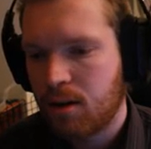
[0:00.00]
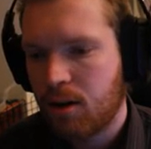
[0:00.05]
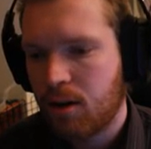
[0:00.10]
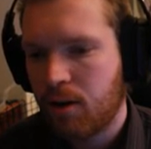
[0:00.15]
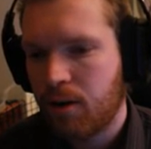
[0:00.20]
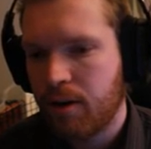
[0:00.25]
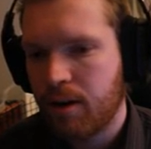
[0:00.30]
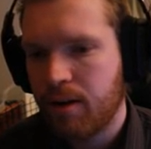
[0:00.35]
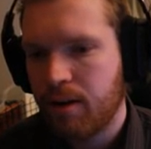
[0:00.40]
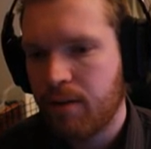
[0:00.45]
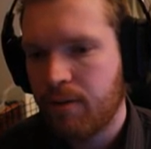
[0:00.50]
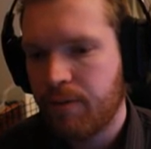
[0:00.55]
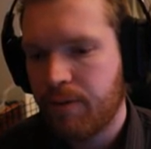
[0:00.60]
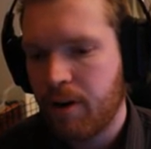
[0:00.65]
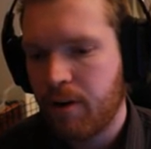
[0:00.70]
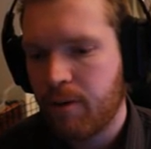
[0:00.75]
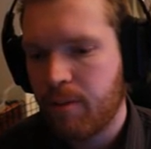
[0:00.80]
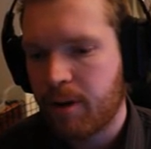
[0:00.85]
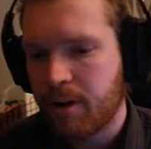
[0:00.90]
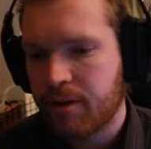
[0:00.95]
Or
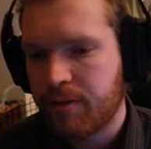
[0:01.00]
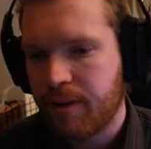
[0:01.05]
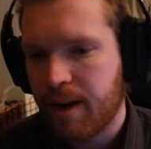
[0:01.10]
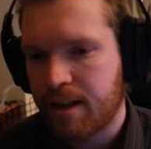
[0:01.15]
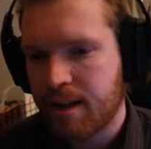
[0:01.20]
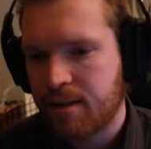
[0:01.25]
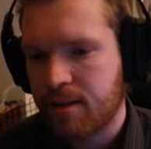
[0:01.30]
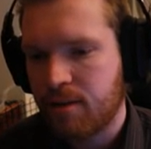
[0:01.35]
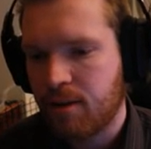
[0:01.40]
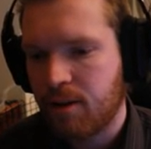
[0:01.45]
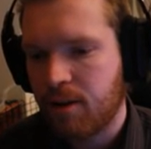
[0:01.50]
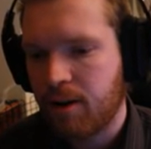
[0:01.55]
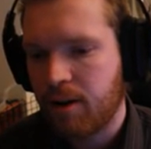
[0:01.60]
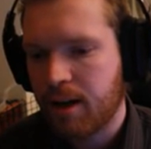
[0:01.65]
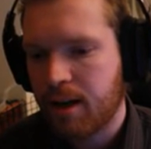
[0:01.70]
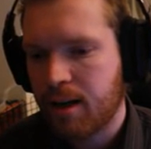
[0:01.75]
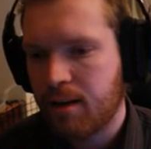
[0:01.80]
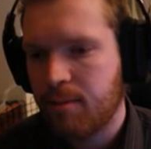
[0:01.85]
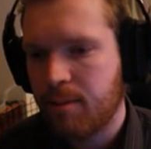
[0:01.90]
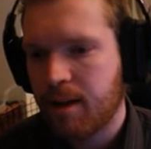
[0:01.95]
very much faster. Or
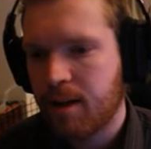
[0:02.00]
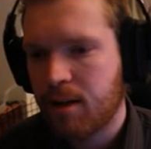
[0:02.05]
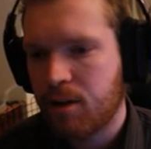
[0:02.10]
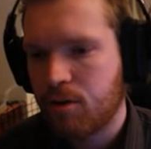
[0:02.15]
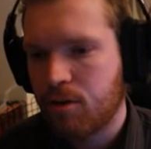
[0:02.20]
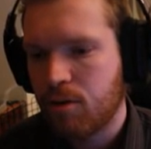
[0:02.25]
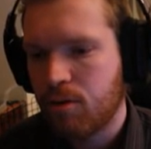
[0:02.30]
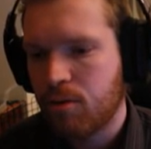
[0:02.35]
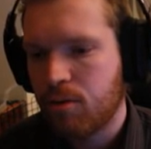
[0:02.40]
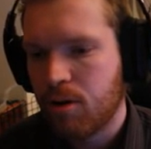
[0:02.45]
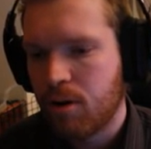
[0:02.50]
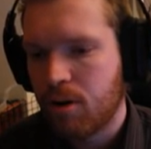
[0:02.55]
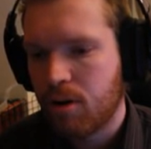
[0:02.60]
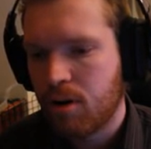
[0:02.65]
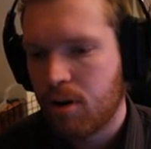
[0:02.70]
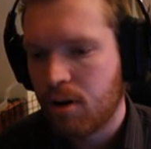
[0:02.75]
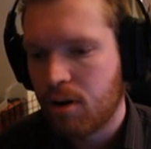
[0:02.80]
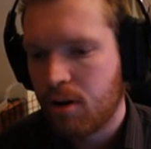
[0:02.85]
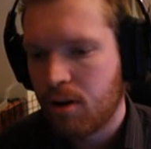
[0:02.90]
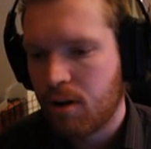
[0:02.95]
I can make it go
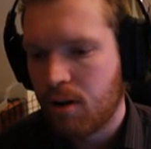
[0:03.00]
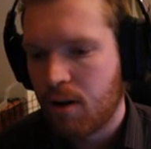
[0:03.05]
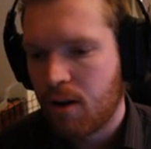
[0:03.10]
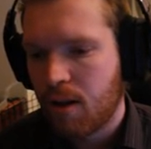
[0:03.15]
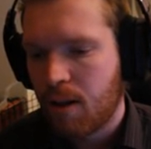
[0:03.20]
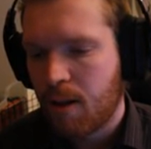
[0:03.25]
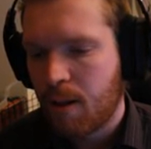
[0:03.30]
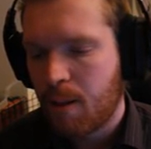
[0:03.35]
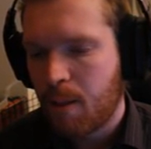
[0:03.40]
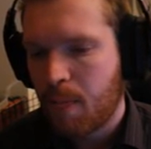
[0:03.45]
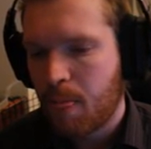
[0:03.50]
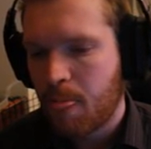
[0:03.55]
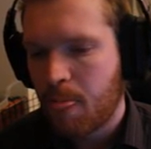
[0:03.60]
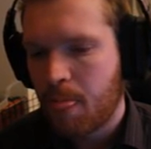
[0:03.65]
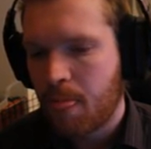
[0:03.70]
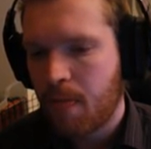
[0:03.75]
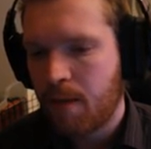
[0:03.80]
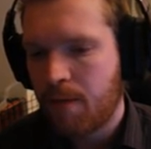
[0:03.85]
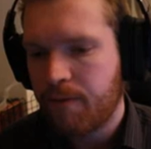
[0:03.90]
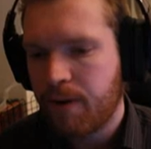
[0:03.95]

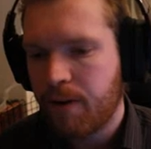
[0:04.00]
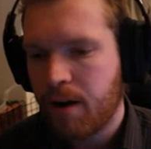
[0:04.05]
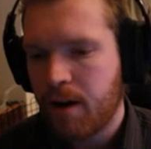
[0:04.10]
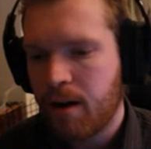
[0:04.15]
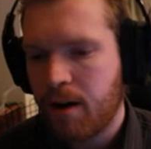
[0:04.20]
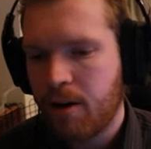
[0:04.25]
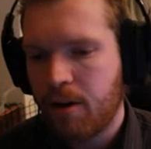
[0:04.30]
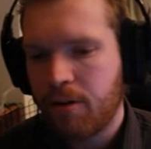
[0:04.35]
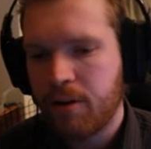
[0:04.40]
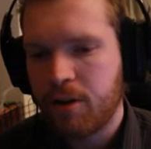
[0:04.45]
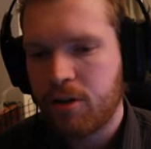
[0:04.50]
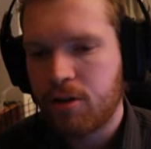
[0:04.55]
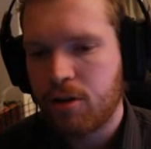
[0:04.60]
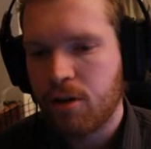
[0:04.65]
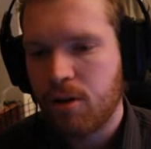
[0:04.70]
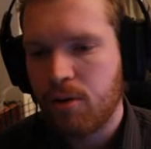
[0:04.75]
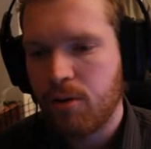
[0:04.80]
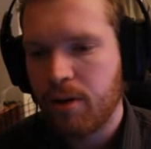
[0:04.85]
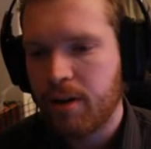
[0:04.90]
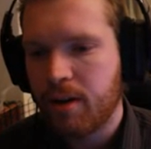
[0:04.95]
very
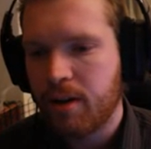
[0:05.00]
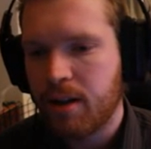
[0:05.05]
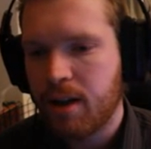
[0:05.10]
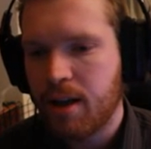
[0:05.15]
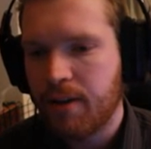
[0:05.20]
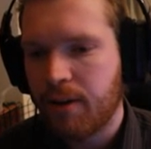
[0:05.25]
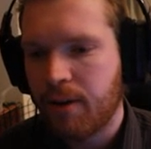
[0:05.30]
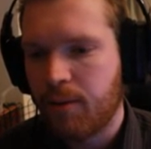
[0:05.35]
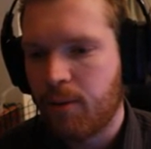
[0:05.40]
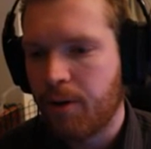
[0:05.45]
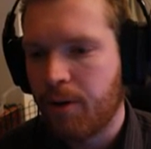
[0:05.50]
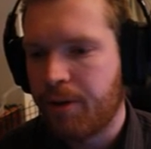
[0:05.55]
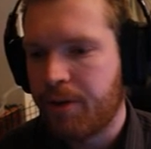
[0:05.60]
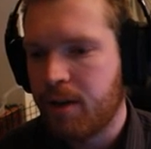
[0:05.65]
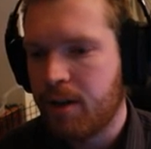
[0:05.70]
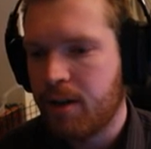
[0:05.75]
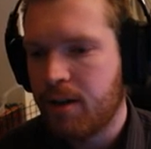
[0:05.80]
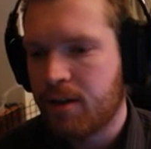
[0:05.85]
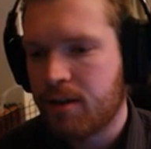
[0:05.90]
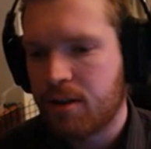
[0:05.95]
slowly if I want
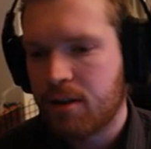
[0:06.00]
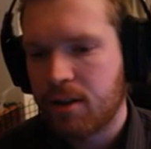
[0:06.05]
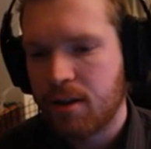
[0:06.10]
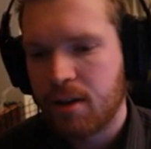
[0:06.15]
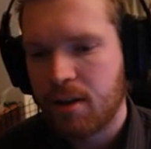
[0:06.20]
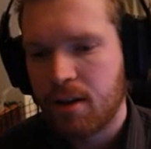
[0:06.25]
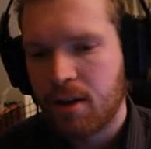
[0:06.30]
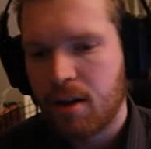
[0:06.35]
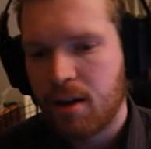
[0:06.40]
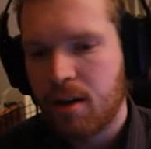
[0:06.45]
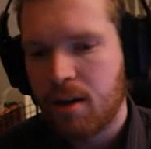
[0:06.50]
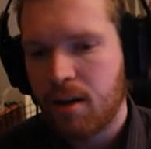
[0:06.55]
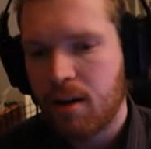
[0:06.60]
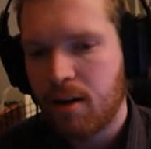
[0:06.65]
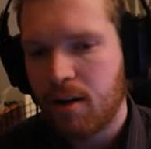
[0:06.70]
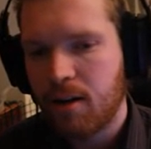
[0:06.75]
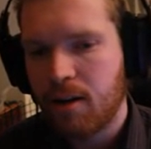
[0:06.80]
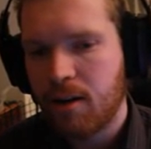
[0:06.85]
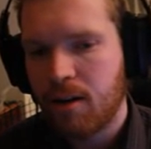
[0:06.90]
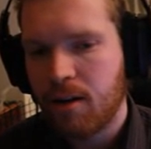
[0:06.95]
these
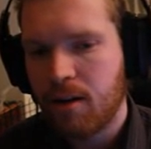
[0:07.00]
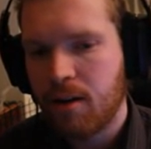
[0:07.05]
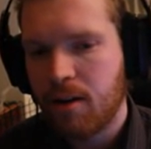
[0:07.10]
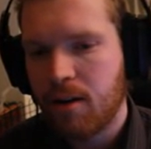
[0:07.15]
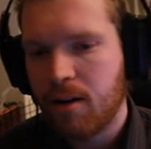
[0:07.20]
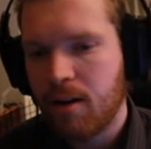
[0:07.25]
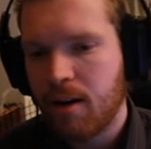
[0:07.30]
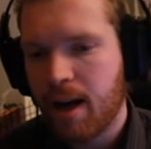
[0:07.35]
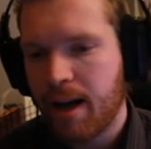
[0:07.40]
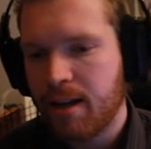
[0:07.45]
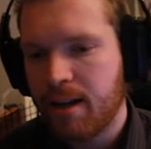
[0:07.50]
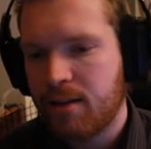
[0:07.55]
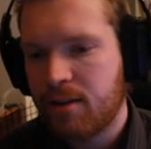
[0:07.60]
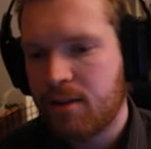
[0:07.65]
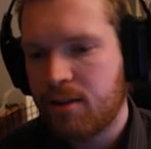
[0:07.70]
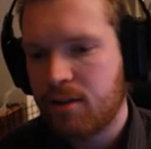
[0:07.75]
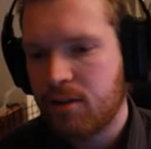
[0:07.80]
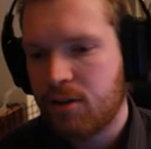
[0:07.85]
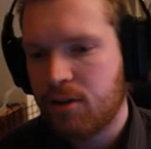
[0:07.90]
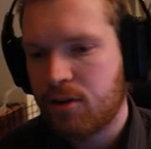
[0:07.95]

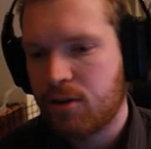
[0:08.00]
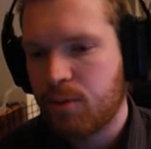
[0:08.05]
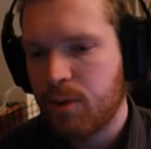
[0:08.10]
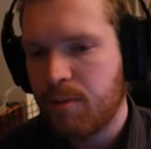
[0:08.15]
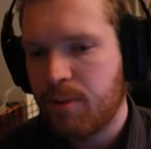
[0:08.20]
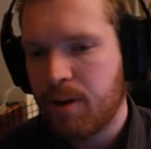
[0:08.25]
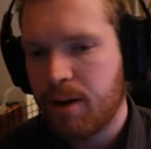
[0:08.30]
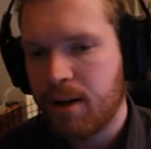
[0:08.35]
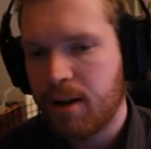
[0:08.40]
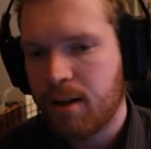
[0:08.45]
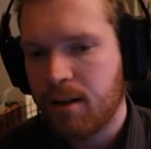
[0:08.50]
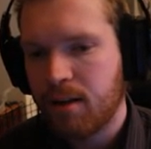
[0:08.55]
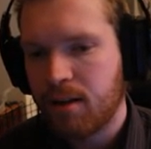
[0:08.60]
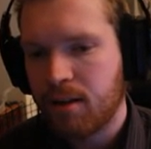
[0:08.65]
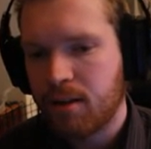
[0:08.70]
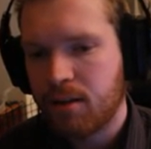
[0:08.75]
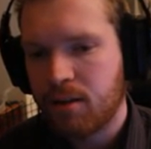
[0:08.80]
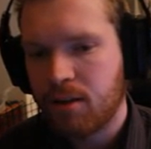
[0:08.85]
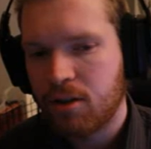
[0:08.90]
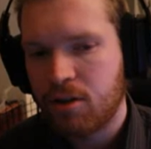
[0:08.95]
nice
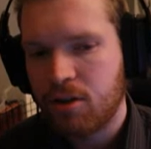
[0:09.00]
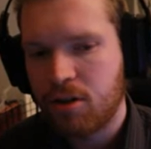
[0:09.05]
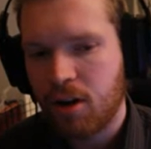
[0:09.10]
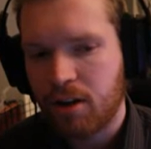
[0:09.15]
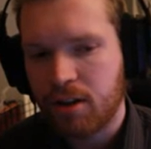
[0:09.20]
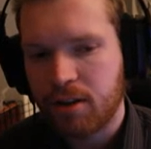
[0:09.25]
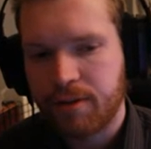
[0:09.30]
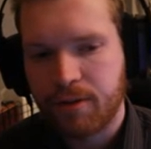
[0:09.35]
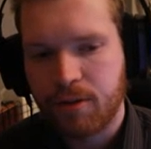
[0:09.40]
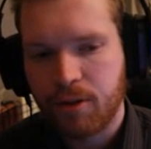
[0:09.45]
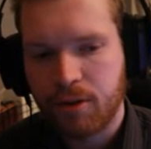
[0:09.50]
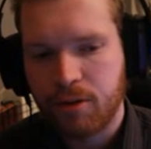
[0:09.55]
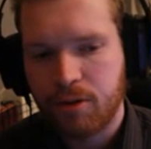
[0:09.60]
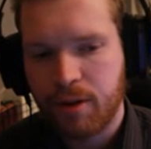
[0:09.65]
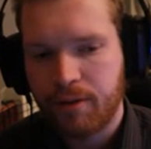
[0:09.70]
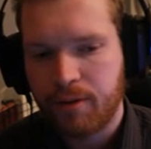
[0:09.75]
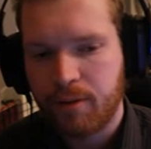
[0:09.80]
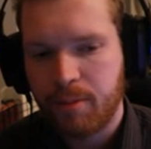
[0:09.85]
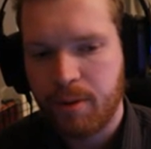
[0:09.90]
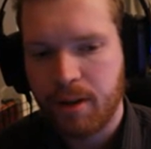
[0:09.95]
sweeping shots. Of course,
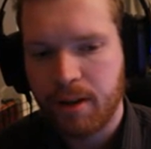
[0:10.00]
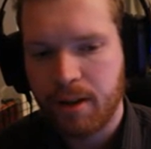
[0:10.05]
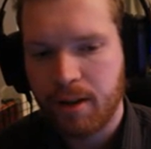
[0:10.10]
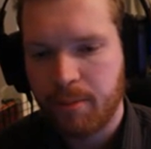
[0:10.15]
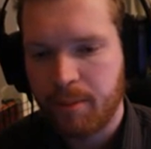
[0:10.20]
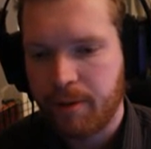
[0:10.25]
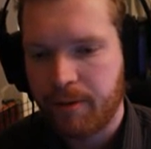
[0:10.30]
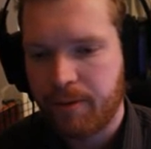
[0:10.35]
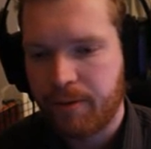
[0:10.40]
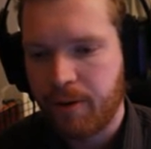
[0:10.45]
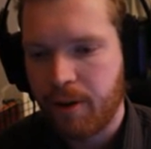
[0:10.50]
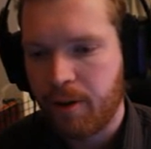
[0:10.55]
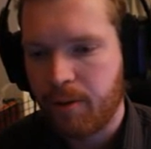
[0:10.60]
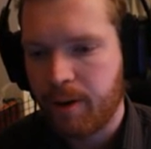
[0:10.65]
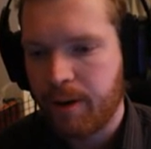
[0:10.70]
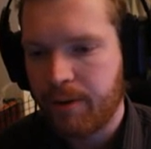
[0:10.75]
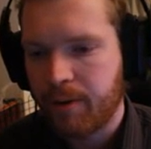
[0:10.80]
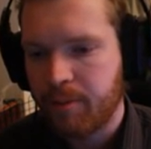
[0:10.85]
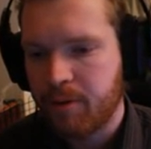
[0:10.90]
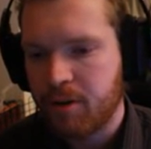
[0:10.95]
you have to be a little bit further
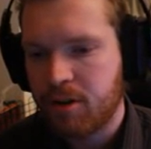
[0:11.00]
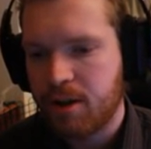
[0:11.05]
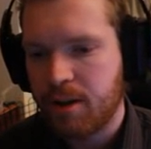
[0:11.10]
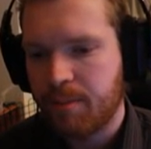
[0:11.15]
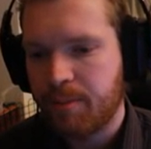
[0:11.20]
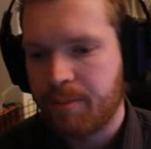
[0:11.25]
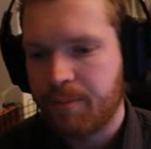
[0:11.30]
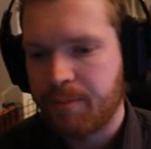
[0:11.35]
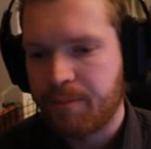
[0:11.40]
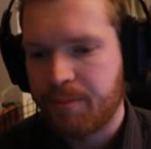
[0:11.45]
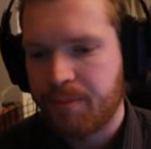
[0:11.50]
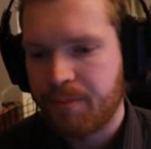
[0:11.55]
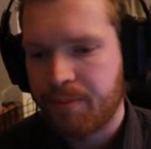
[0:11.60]
away from the ship.